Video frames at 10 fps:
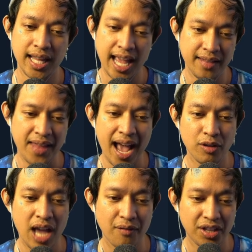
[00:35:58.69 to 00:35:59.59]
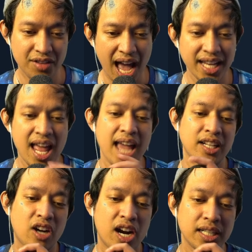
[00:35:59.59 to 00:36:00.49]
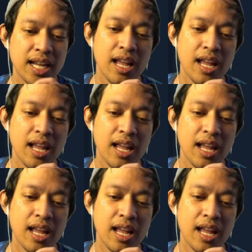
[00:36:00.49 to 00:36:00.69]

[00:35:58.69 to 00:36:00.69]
and now you have a 9/9 card